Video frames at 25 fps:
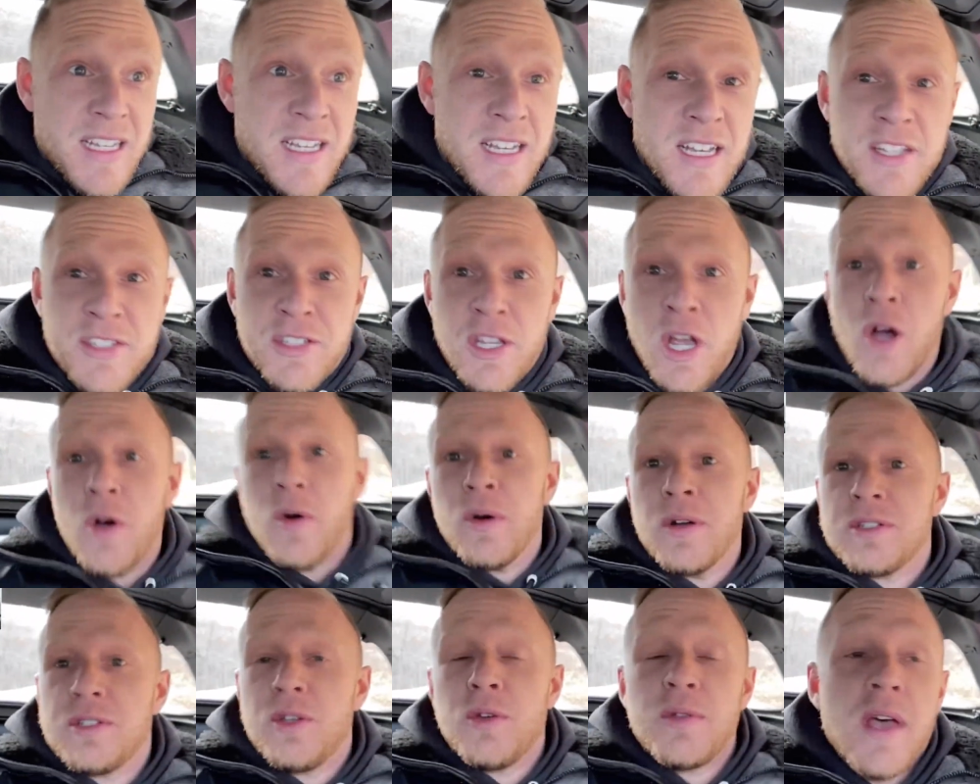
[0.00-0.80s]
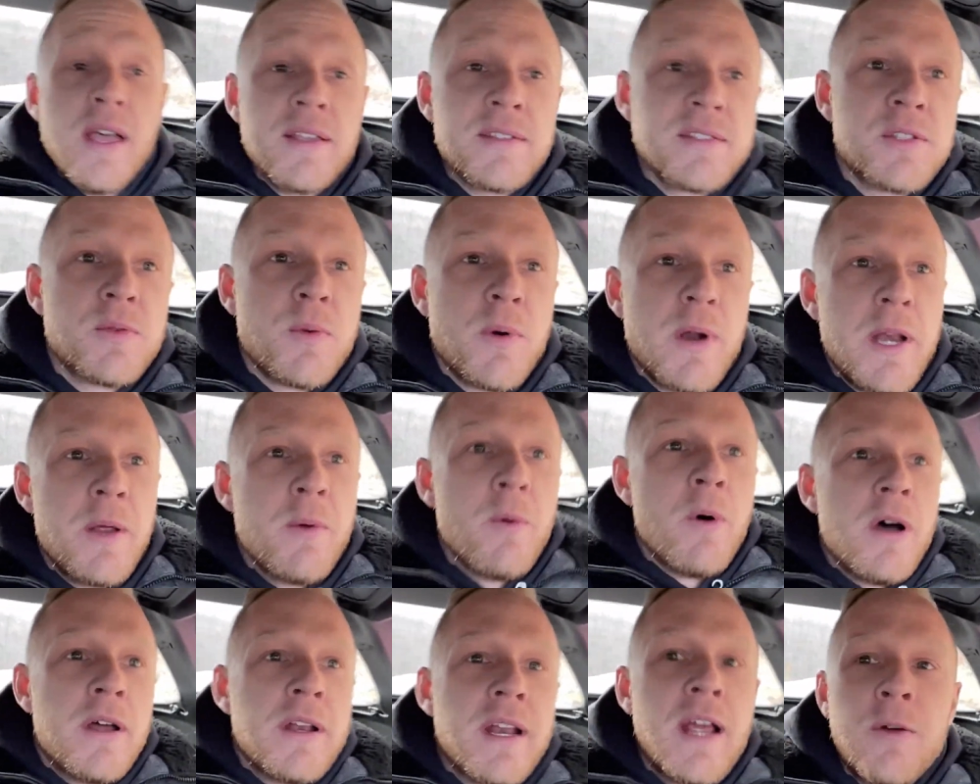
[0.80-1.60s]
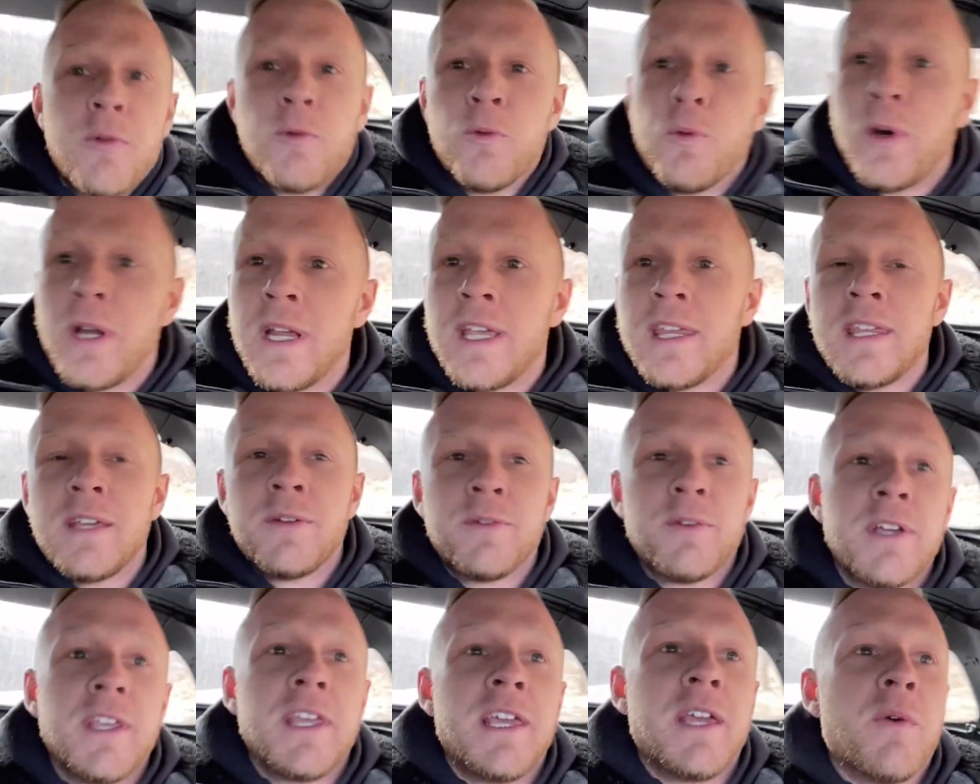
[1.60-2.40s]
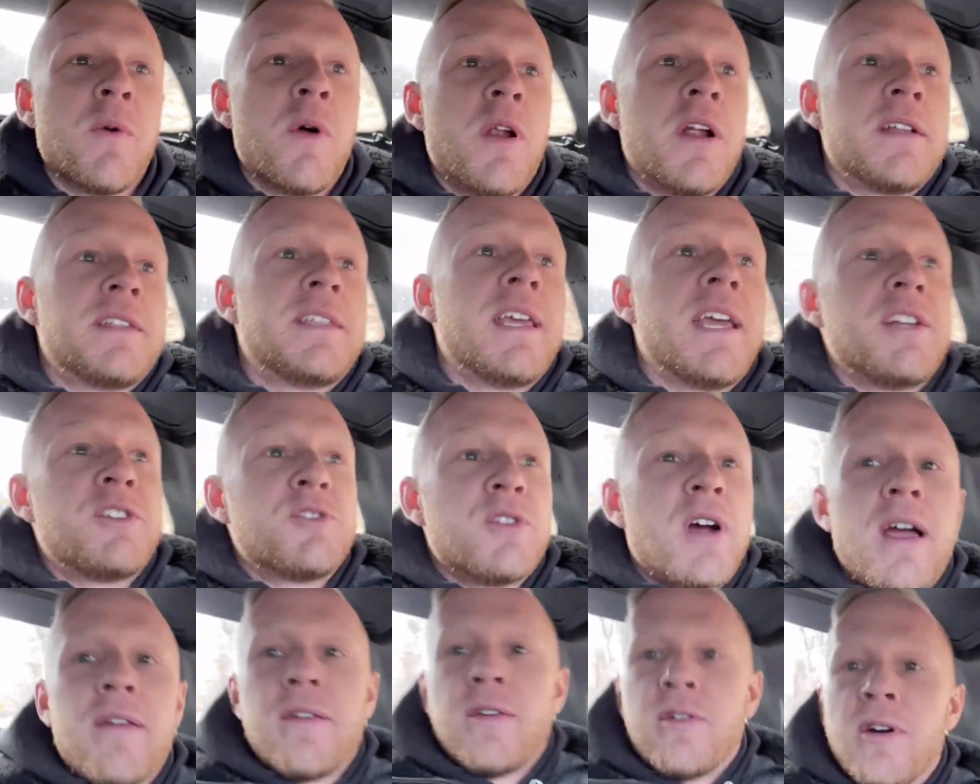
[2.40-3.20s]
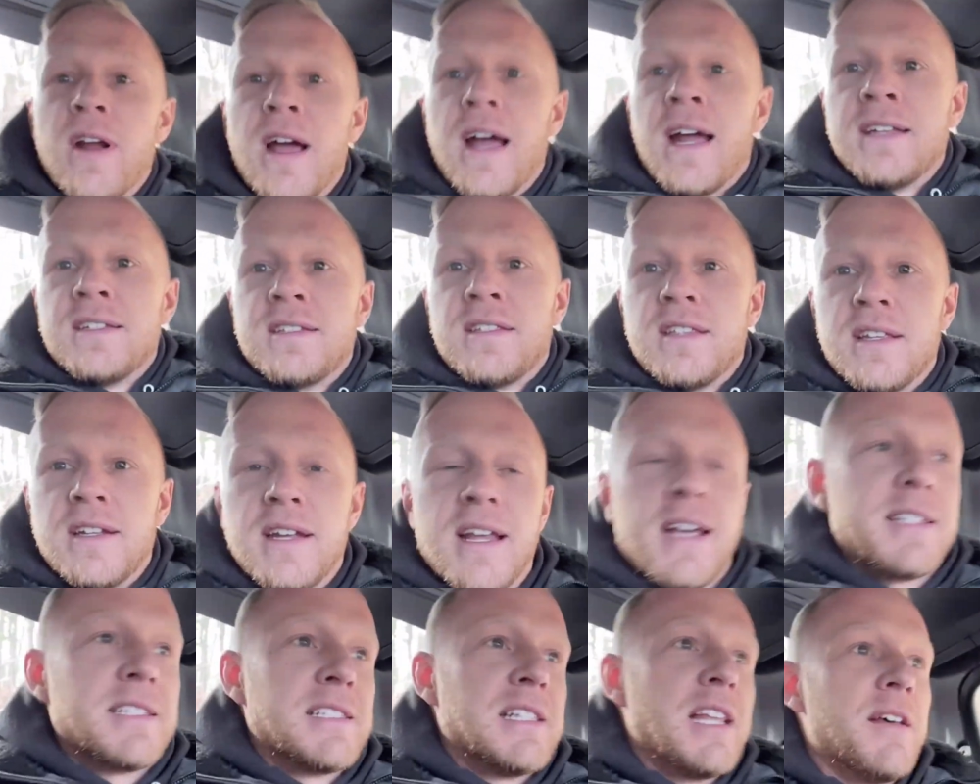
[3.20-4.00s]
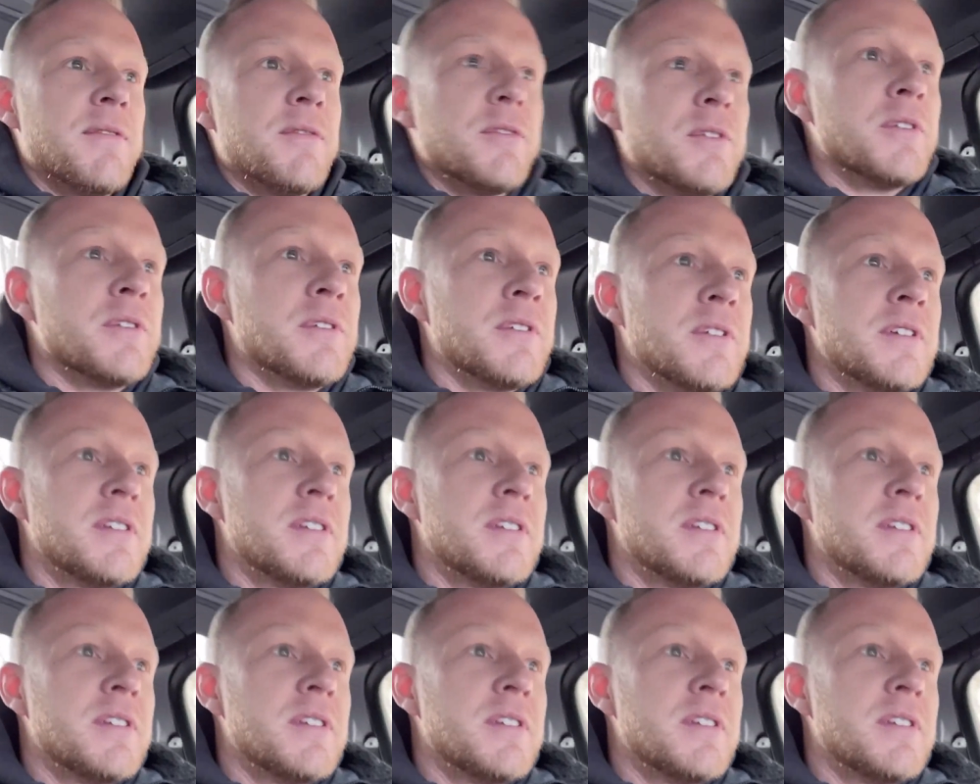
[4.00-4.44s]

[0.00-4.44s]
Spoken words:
So 2021, I really want to take DriveItRyan to the next level.